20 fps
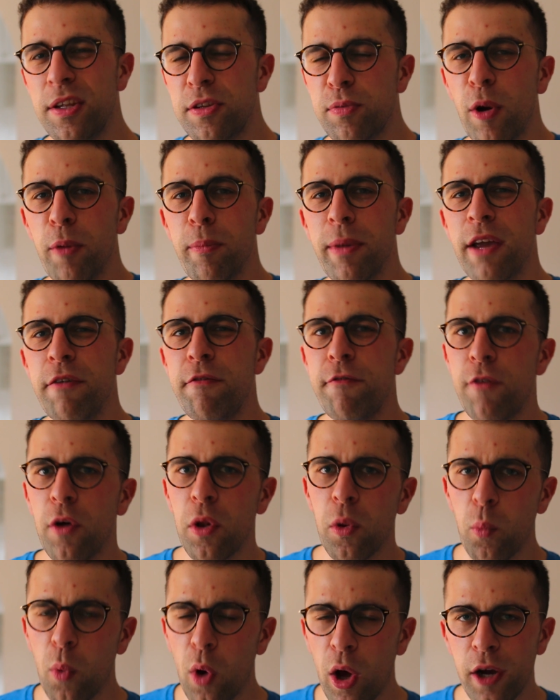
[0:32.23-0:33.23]
This won't be a
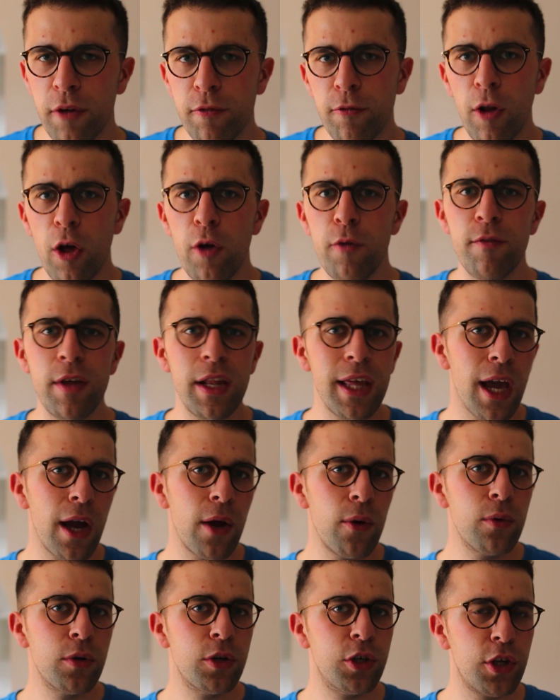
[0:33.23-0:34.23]
full workflow
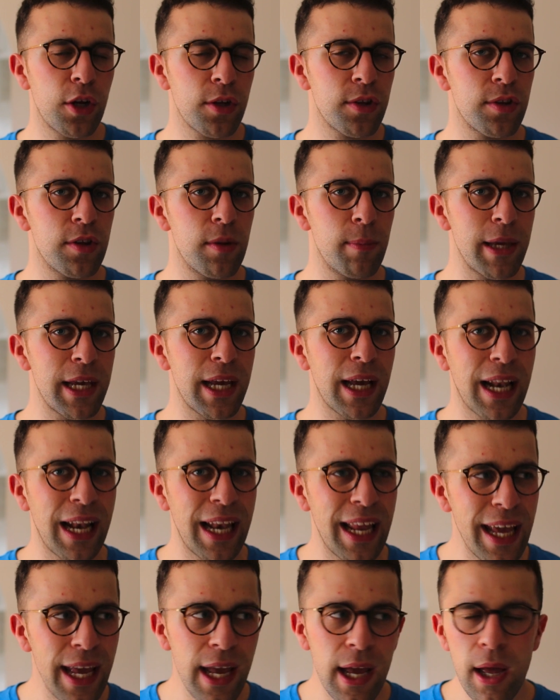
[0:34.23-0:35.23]
video, just to be
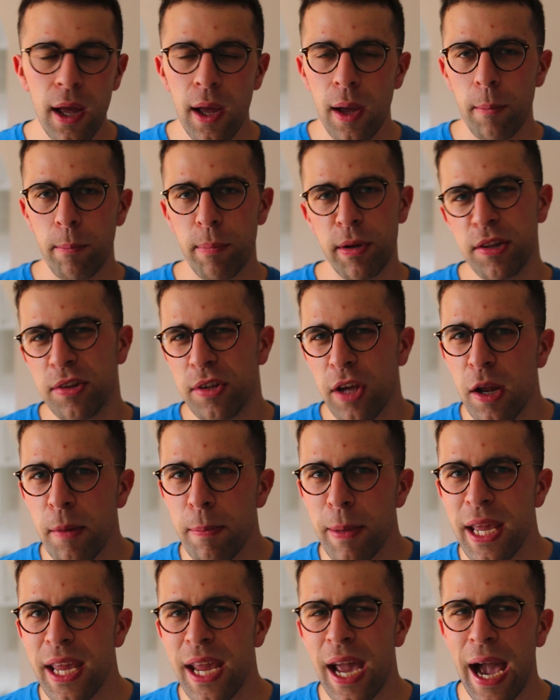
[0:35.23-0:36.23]
clear, but it's gonna
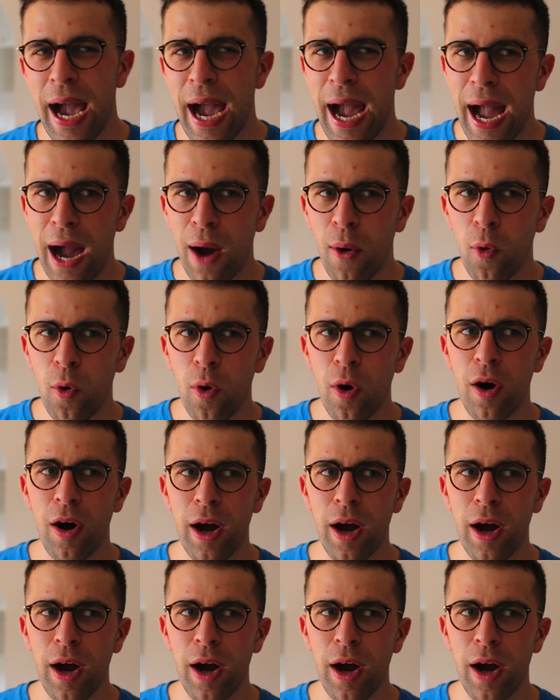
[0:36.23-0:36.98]
be how